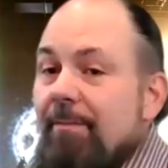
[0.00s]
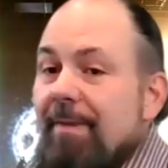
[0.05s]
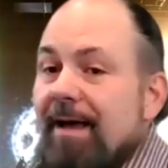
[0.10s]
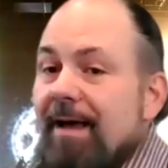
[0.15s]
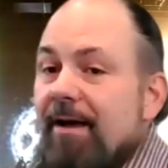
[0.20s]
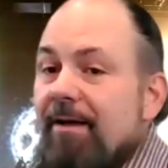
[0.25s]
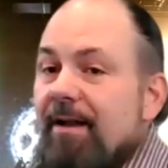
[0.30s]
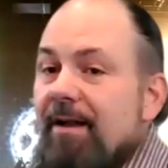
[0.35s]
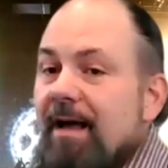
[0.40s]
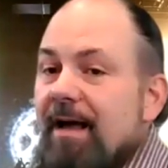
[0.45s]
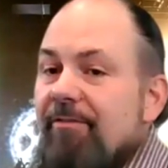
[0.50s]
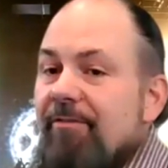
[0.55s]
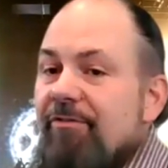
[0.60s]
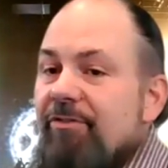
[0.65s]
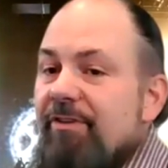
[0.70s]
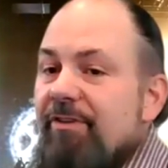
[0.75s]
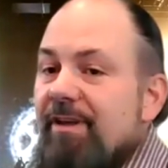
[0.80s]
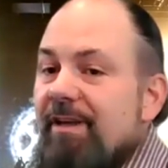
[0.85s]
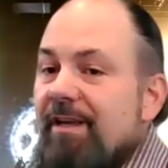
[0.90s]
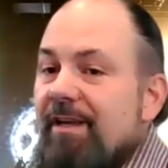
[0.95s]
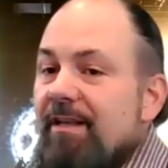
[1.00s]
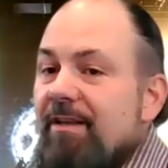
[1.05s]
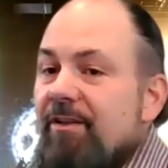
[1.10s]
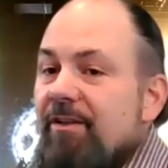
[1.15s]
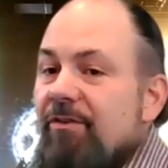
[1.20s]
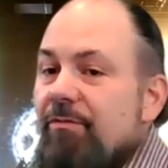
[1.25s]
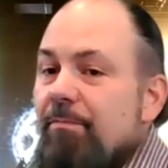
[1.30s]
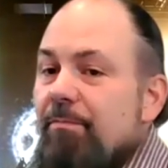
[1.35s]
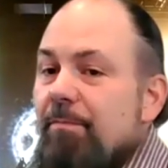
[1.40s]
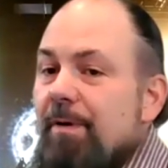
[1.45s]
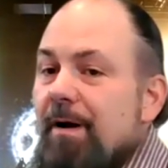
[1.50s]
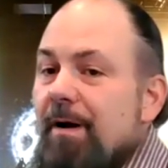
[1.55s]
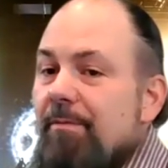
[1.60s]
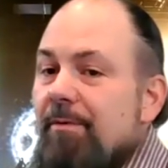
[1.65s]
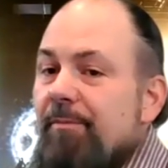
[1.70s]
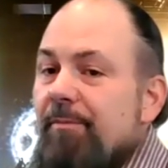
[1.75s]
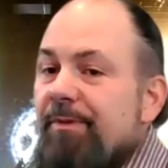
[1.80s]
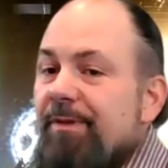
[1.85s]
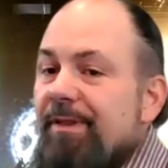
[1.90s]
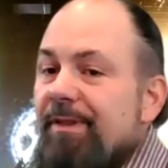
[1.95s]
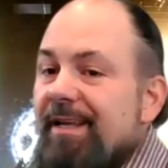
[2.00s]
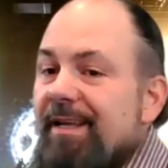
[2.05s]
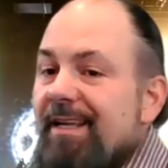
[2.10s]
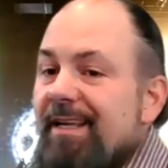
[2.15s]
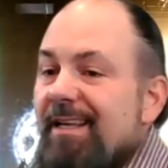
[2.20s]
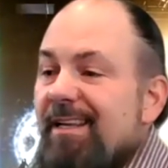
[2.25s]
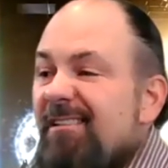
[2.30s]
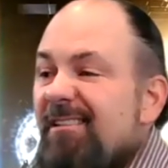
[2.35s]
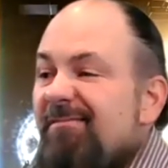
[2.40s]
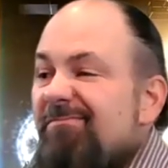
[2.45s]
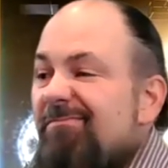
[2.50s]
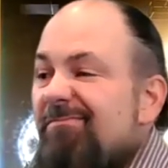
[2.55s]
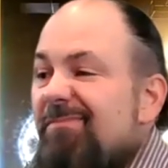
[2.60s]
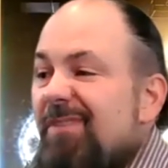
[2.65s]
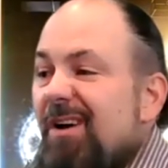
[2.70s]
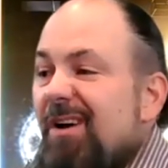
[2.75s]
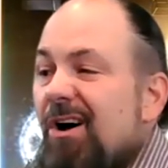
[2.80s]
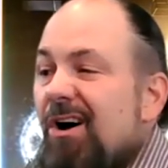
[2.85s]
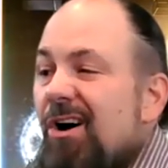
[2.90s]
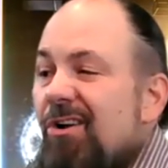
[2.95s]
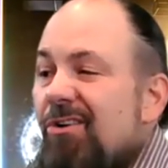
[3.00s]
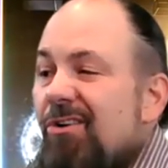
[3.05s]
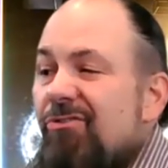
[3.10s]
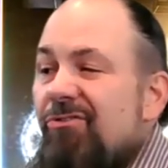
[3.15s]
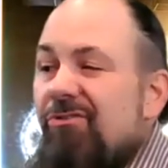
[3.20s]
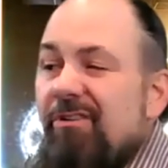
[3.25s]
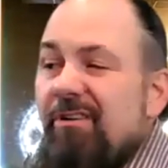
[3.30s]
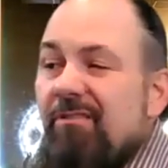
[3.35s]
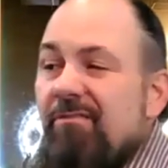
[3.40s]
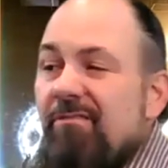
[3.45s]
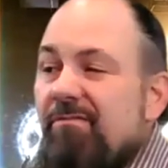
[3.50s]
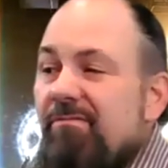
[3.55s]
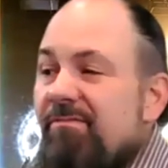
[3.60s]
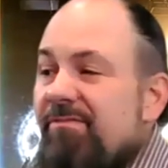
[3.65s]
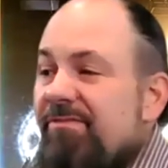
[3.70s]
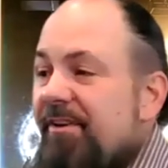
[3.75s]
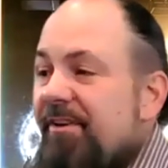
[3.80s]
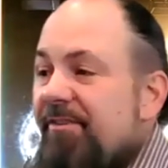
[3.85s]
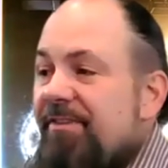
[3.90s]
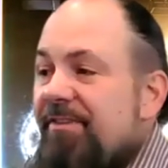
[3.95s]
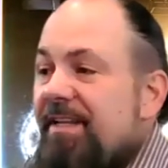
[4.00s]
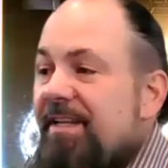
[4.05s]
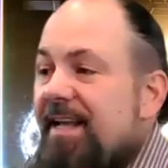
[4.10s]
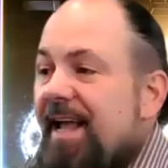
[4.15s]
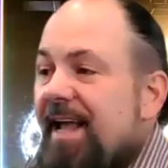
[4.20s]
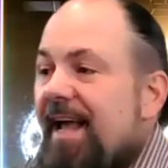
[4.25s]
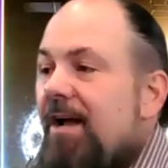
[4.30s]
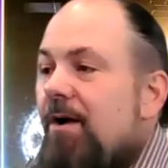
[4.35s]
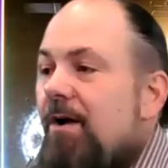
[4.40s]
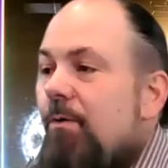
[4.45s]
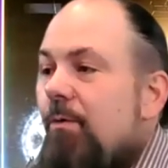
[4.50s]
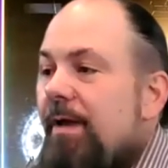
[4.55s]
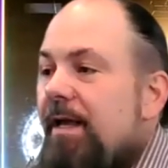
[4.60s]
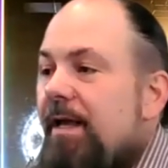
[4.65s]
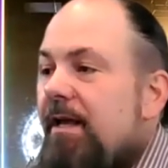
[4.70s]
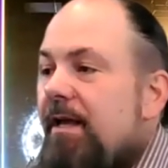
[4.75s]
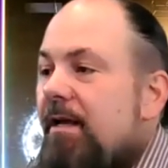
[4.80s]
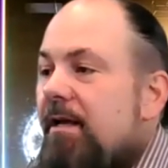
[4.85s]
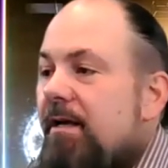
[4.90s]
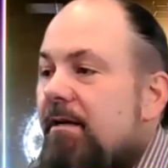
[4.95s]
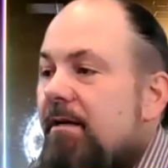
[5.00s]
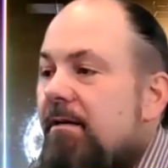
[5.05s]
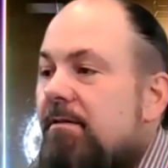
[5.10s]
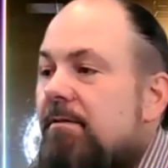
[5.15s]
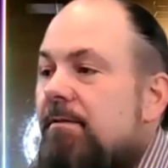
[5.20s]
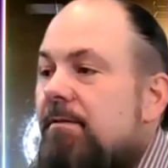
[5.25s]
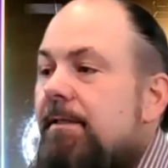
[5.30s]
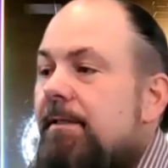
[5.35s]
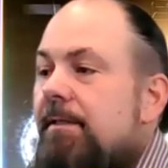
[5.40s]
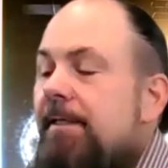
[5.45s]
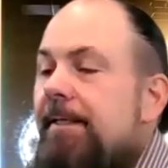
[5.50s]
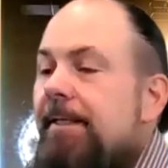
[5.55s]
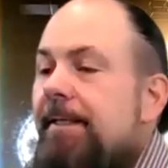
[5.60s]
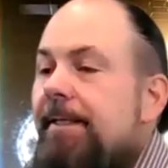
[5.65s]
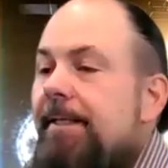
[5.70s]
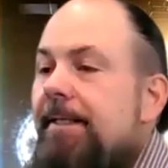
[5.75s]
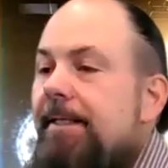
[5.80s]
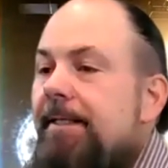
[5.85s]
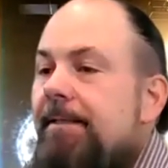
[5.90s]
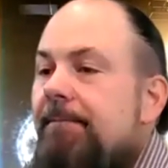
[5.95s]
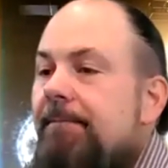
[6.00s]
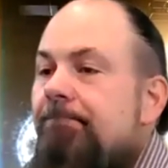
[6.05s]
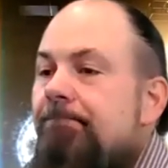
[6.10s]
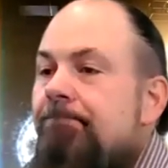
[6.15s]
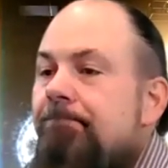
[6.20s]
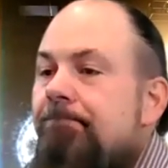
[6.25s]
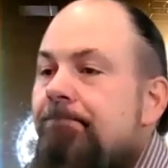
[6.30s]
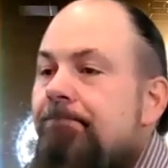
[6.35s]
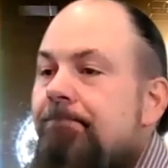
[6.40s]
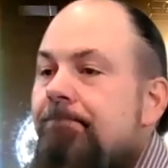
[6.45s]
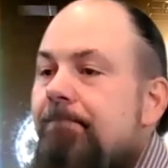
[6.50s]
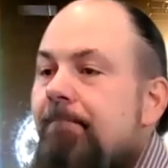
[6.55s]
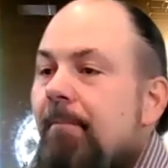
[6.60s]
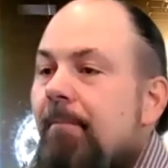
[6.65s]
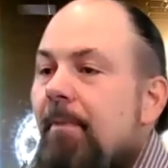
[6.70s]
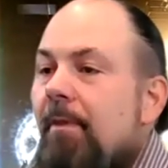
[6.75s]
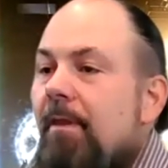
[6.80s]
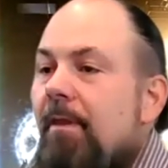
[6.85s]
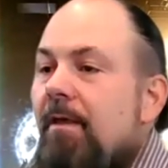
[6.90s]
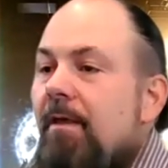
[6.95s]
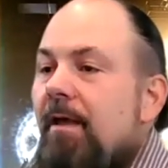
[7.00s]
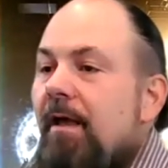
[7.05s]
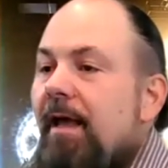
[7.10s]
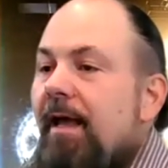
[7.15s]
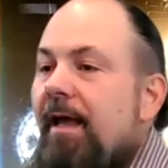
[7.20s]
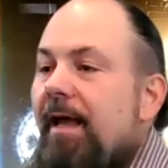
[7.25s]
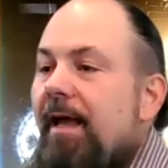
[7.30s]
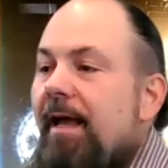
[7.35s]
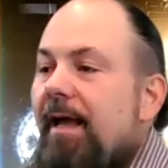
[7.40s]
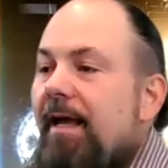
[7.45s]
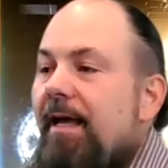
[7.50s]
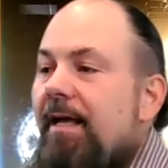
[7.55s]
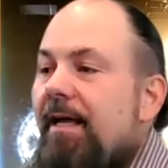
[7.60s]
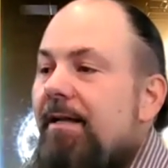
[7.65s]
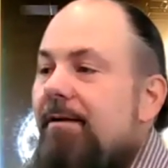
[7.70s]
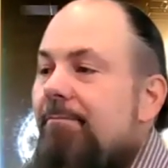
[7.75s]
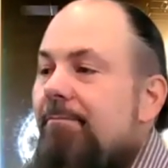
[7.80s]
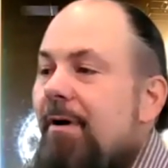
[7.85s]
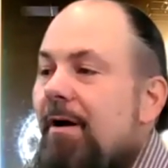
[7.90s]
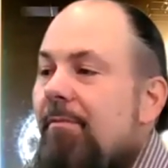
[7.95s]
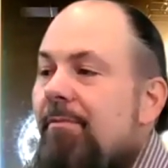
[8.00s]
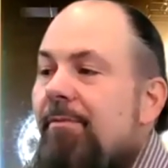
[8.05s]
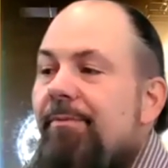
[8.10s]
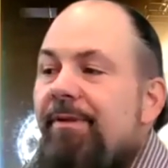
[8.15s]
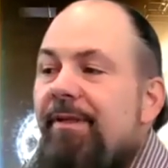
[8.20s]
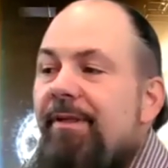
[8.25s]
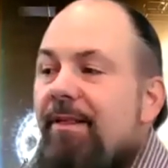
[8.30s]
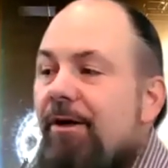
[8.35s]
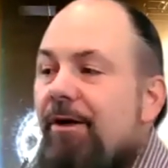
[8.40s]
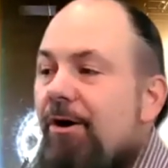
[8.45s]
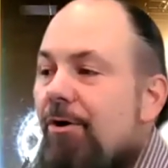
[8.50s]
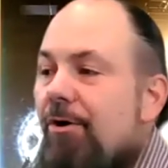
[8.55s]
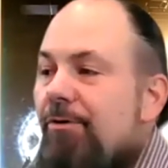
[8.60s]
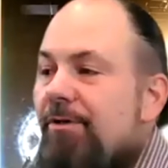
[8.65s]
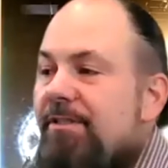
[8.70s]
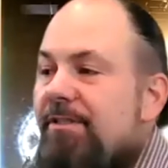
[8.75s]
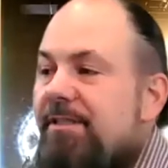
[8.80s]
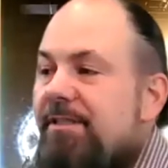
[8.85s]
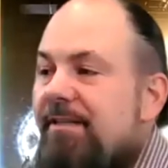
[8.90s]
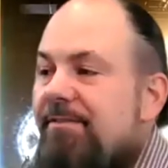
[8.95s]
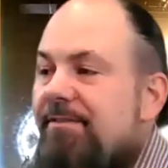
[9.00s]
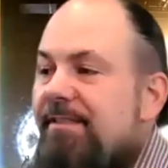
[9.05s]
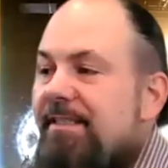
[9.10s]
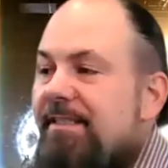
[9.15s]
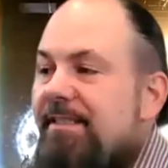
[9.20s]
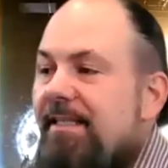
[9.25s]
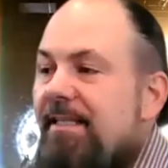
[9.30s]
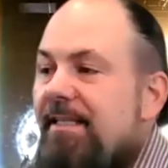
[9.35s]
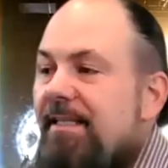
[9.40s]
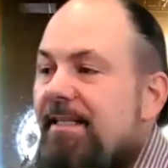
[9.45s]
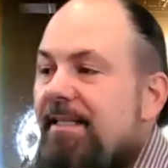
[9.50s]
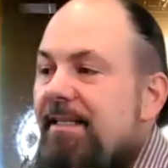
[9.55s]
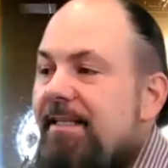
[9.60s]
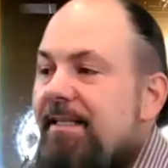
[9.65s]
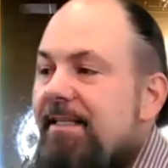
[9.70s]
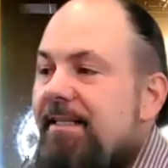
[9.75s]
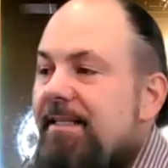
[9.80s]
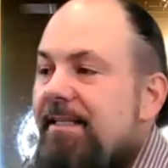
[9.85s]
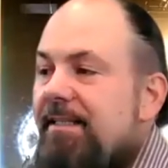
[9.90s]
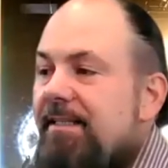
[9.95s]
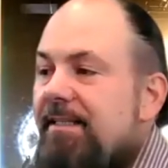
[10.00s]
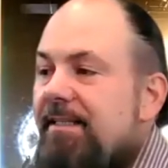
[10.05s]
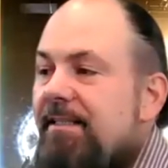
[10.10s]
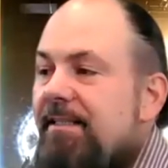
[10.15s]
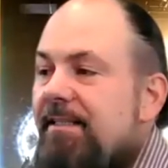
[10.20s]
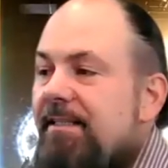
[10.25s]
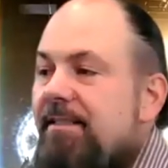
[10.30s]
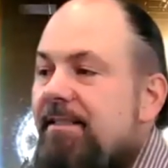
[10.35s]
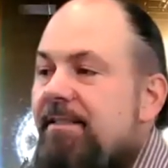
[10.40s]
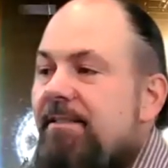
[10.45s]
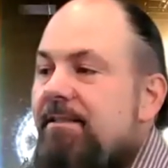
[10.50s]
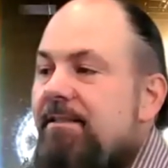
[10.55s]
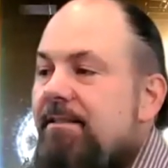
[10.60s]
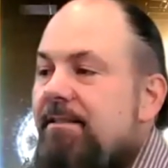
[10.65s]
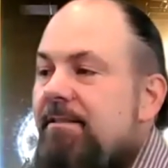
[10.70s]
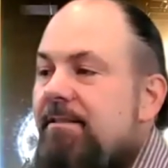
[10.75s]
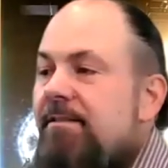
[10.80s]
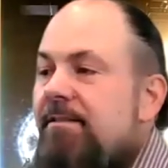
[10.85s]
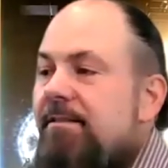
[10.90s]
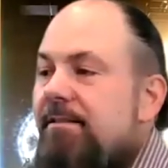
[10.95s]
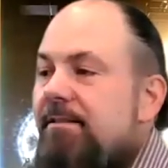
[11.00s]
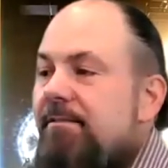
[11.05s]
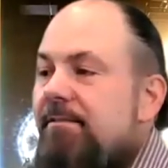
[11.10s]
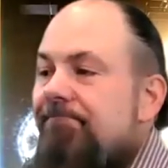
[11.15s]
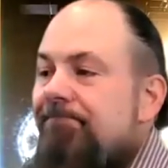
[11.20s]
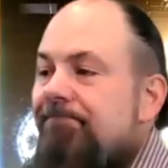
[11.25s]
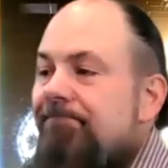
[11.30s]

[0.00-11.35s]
amount I've seen is probably one hundred fifty K a week. Um, and probably the lowest I've seen is,